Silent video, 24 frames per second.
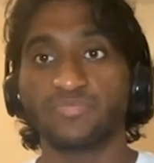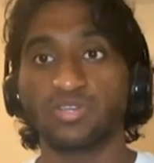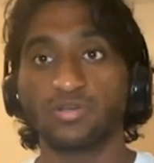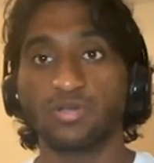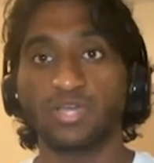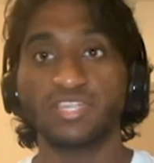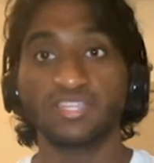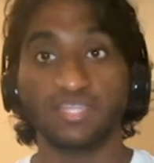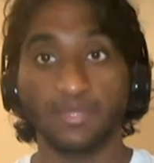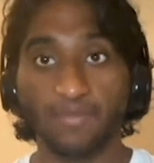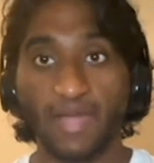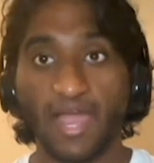
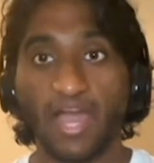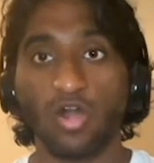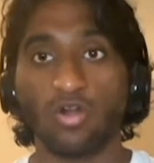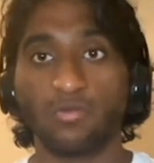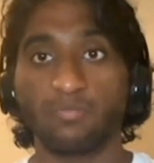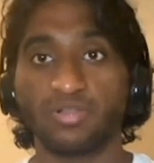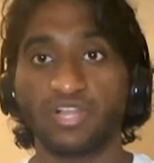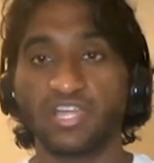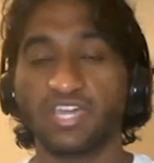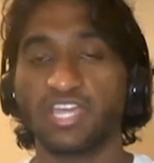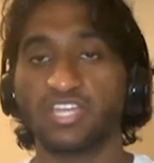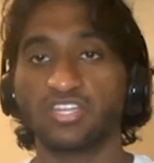in the power
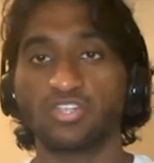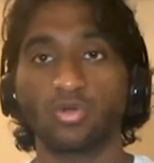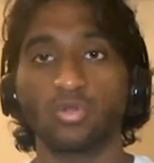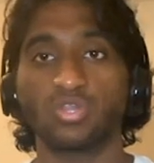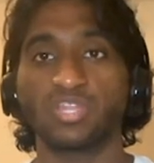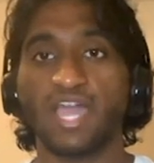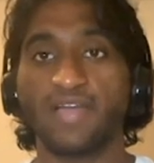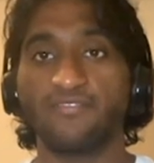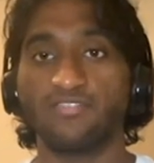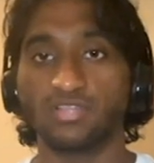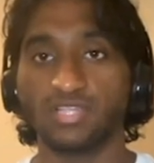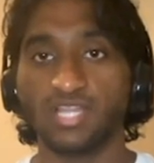play and you only
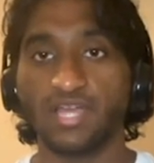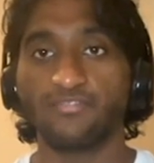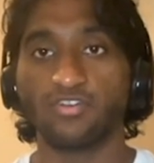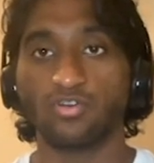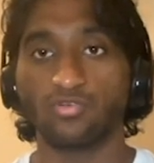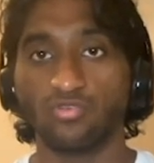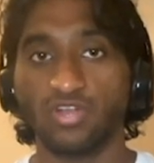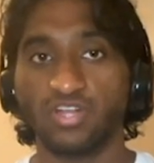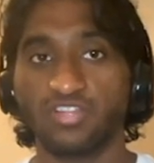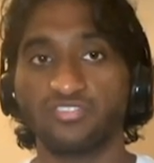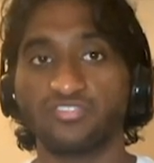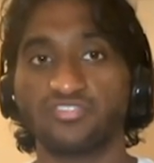have 11
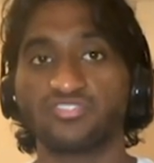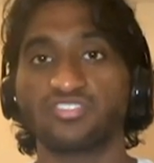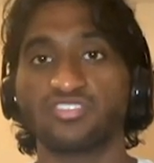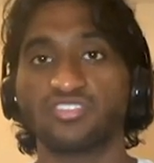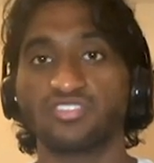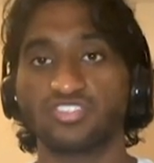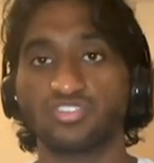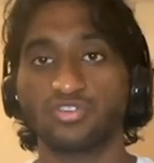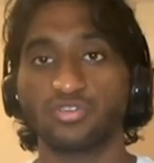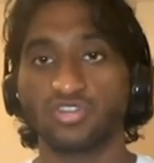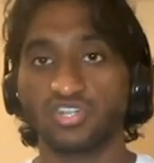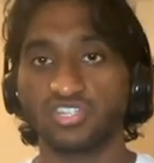runs
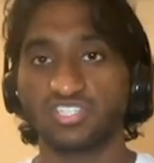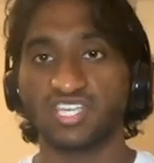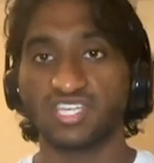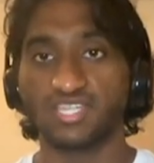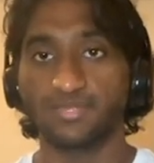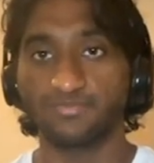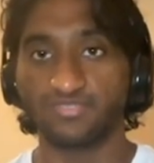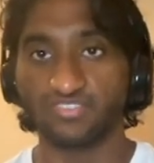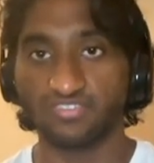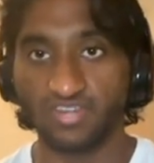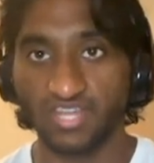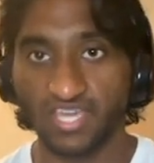to your
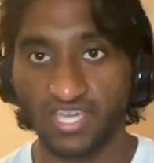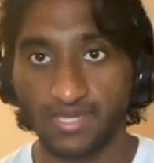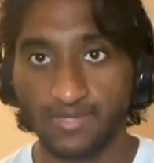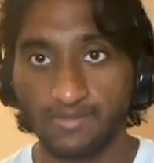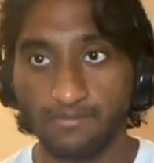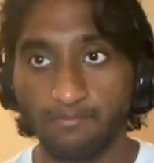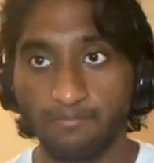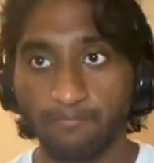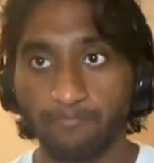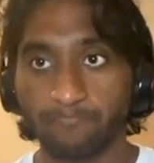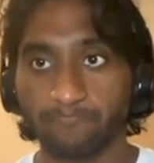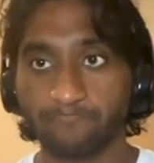team's
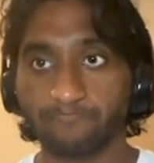name.